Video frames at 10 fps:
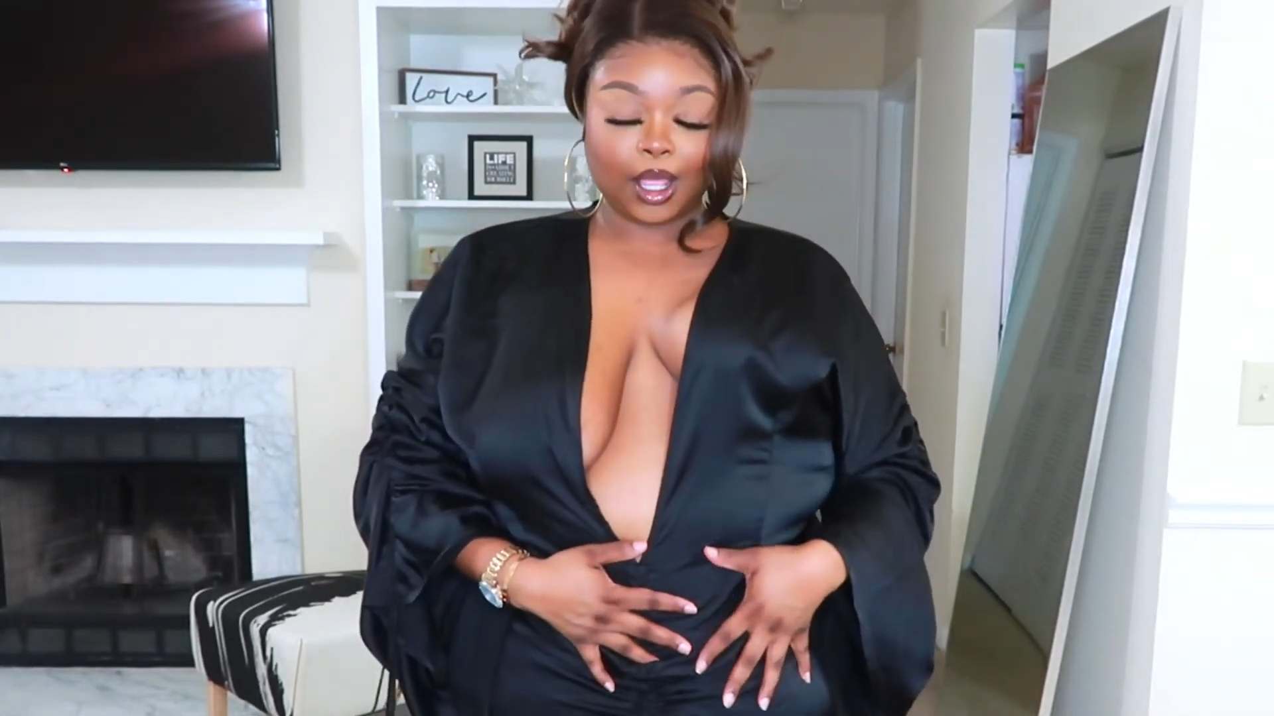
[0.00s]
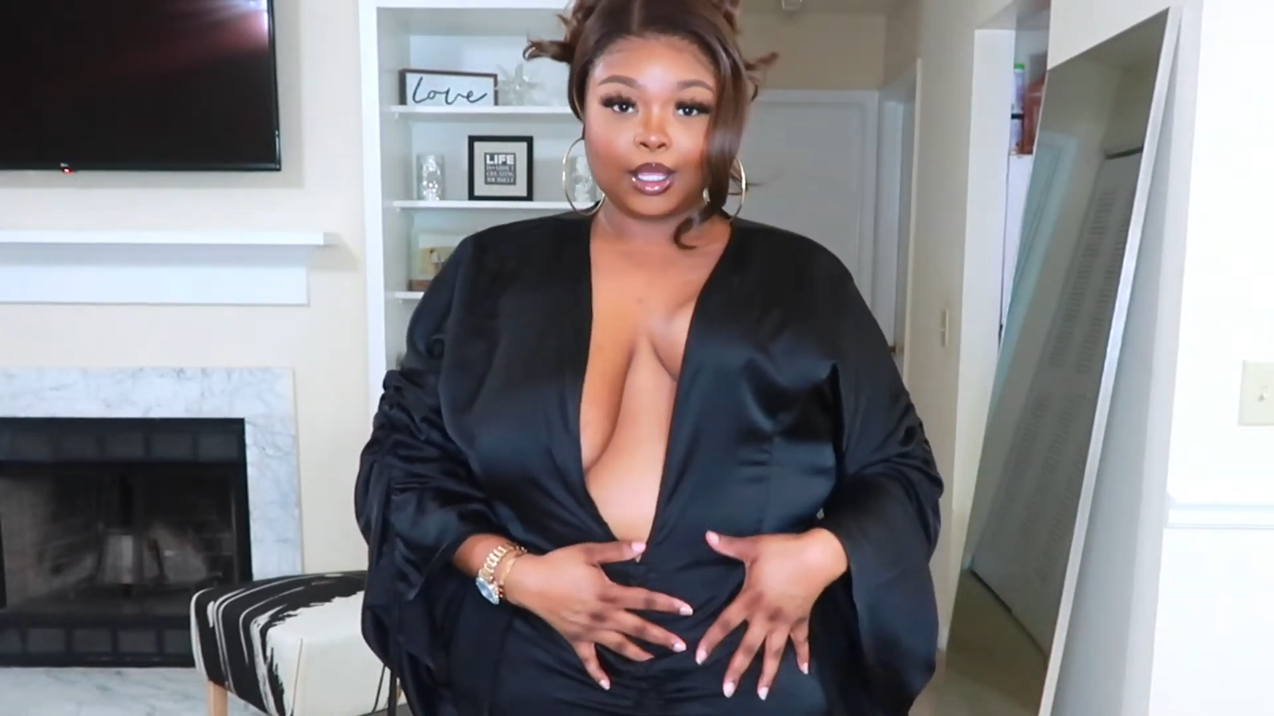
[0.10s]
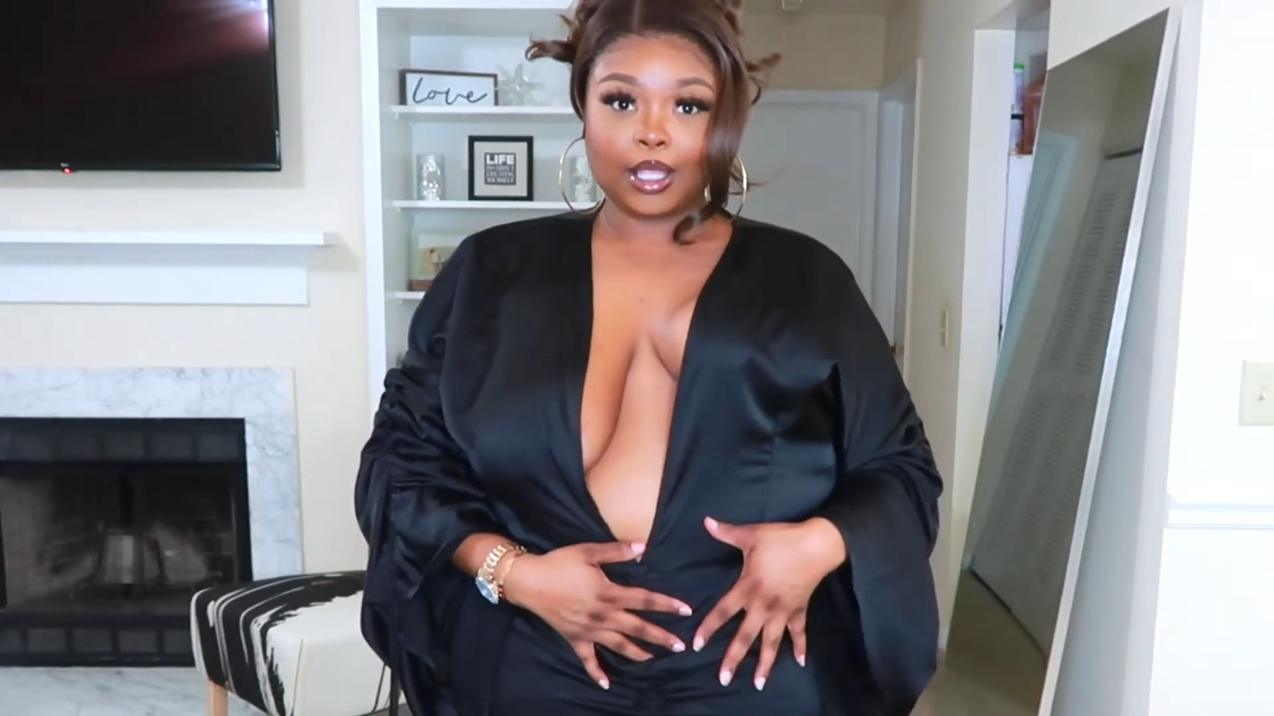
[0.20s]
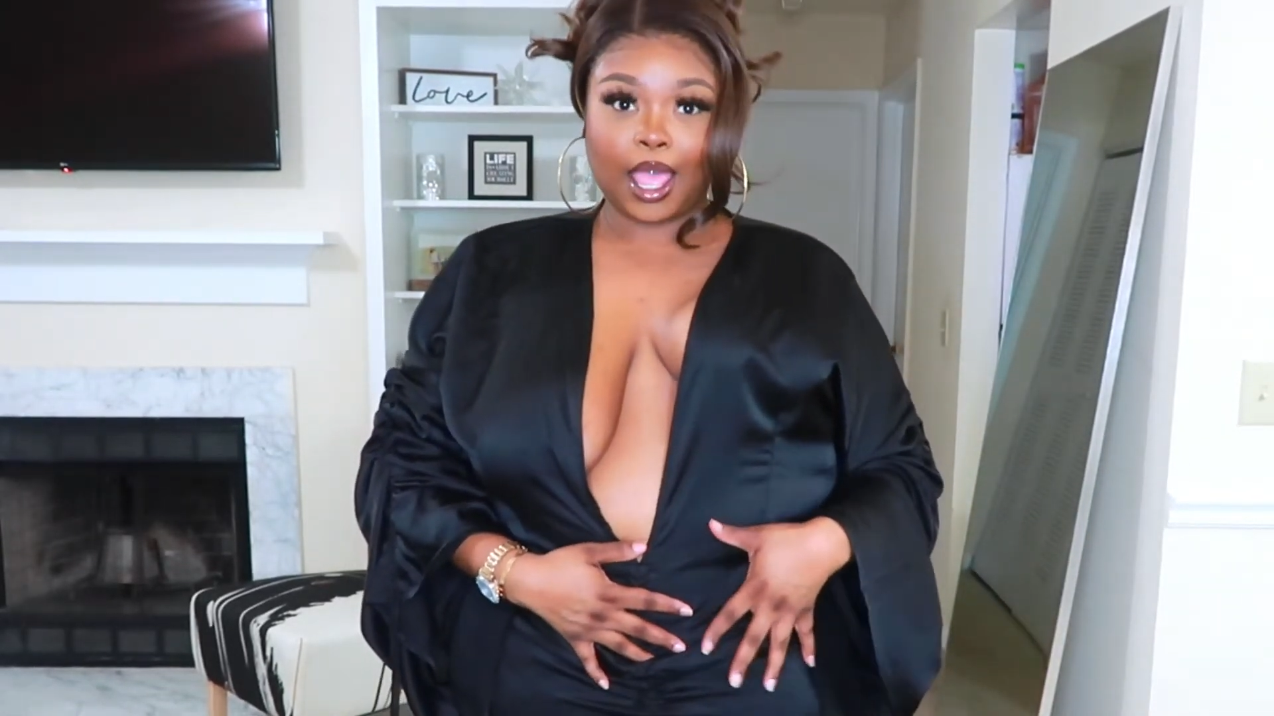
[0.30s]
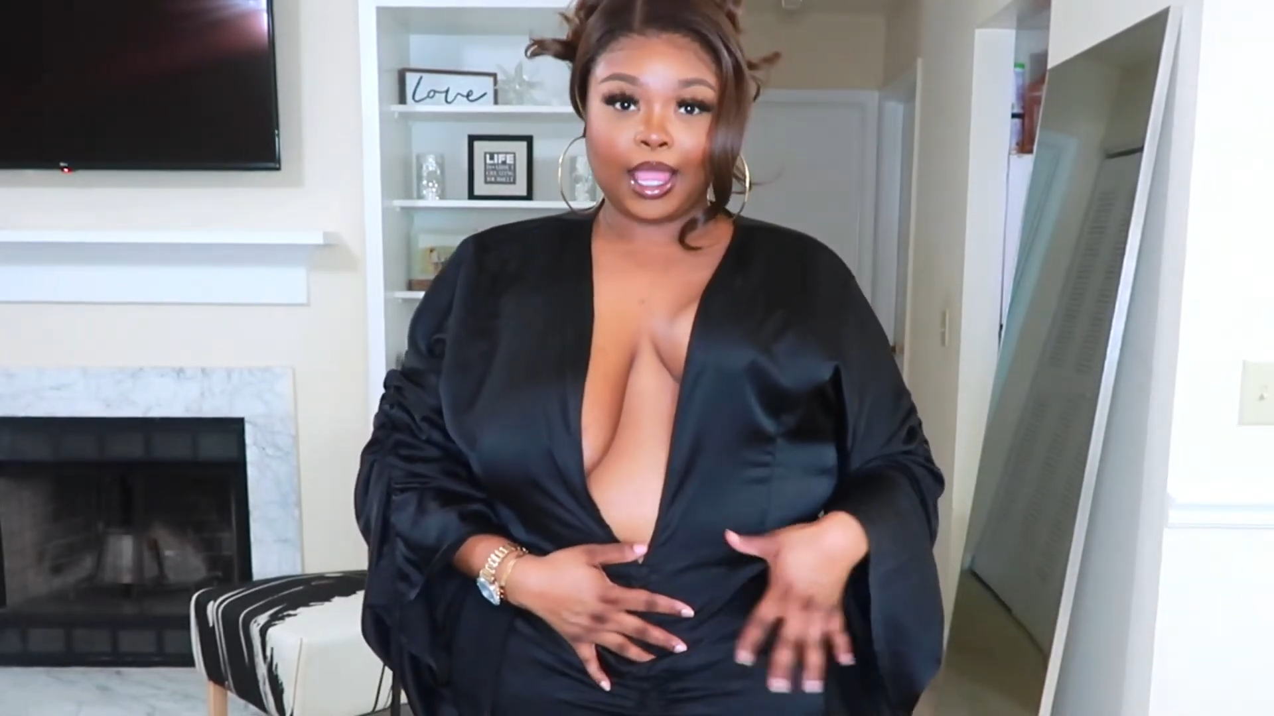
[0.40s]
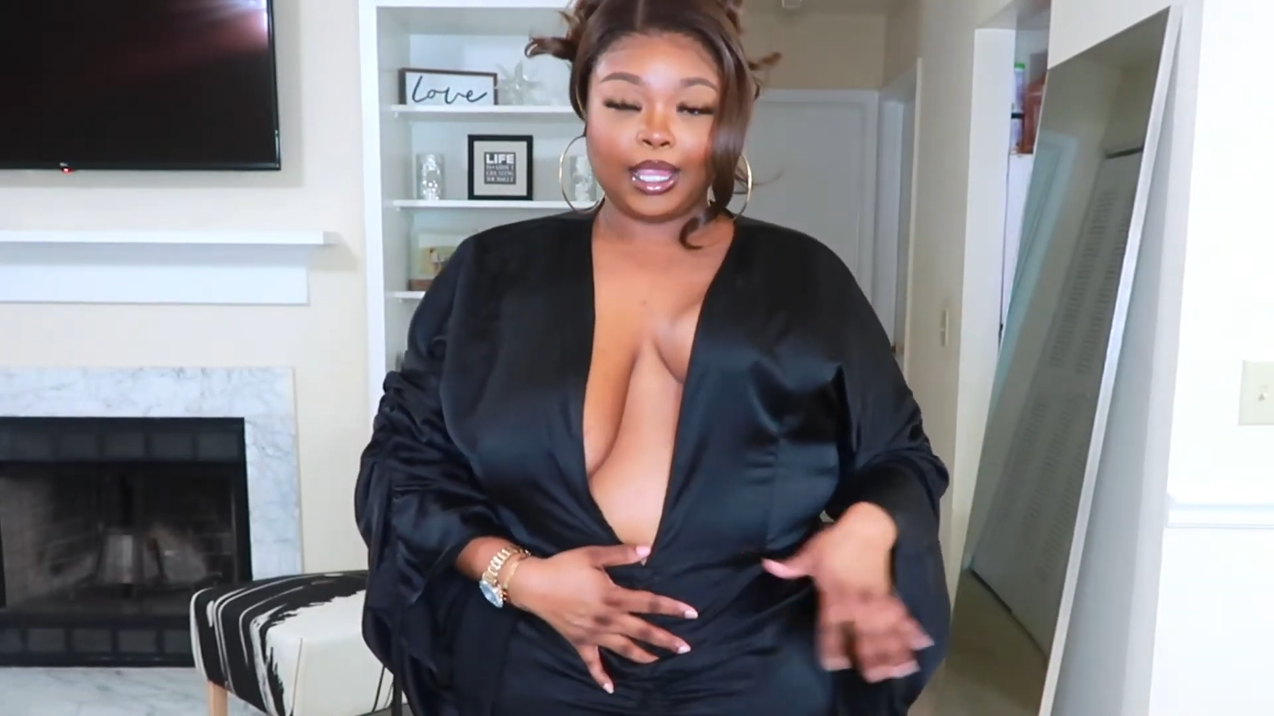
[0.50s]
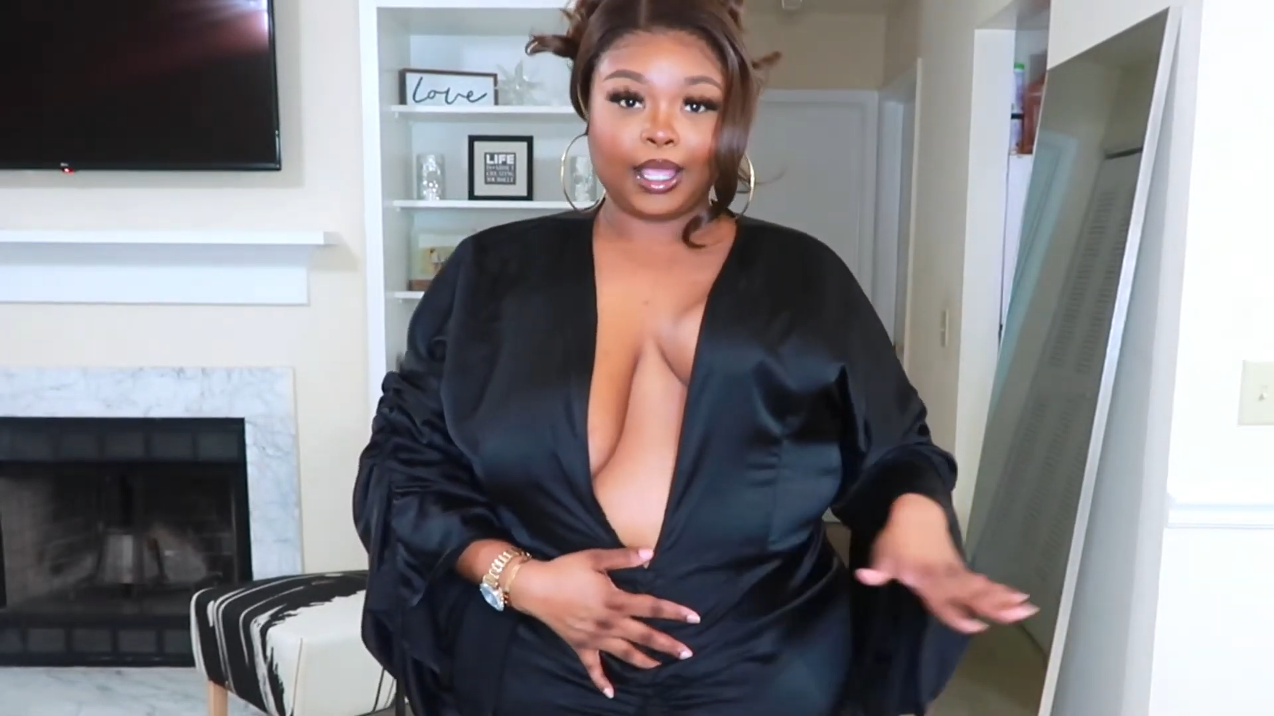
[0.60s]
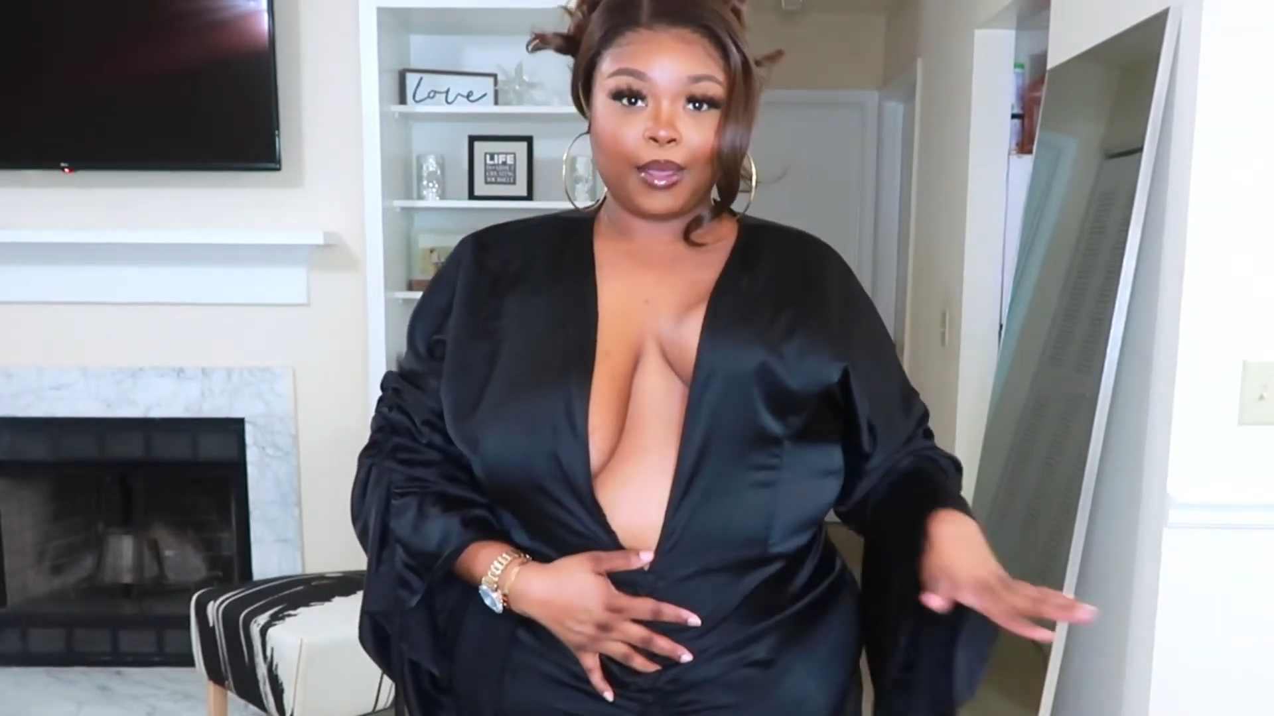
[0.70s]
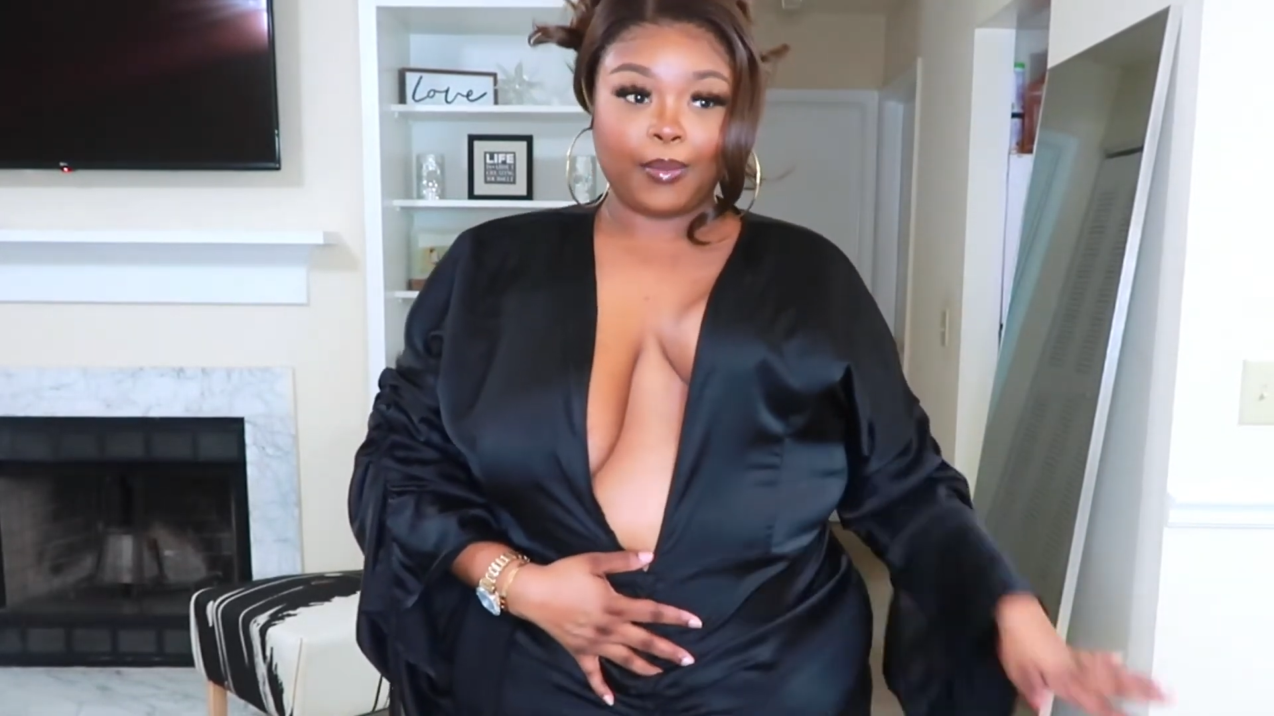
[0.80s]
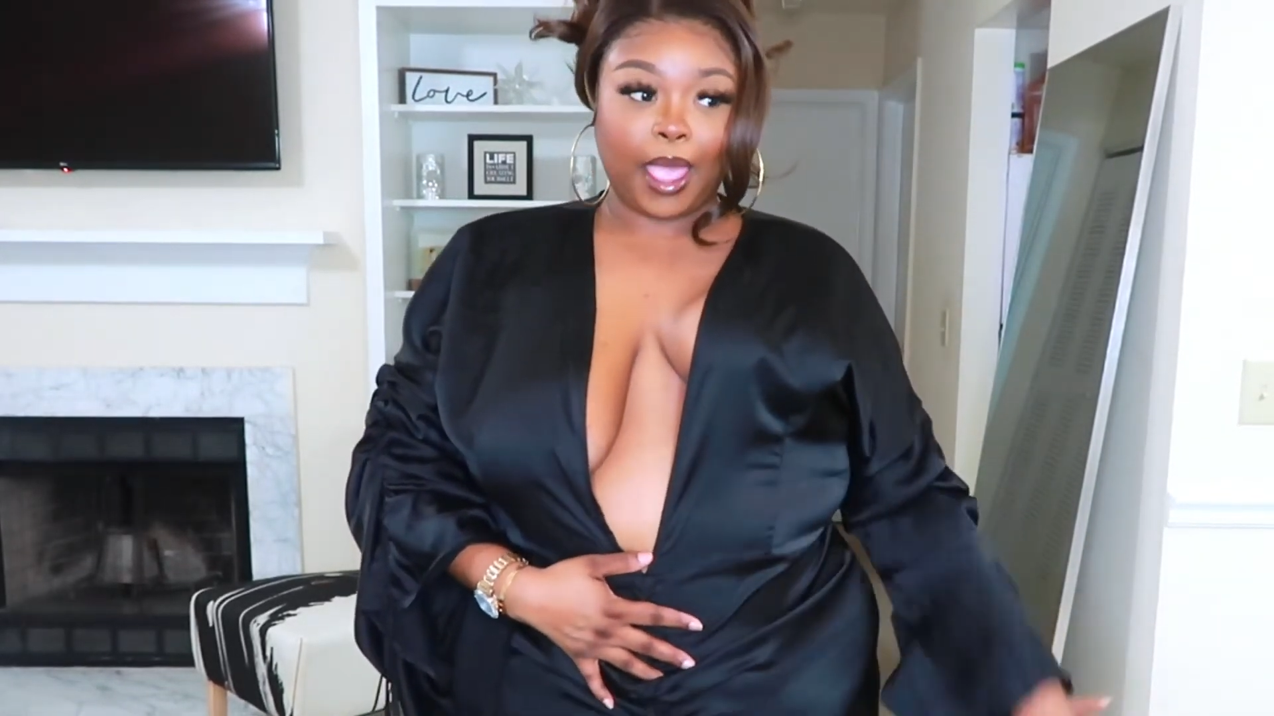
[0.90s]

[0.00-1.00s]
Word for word: Like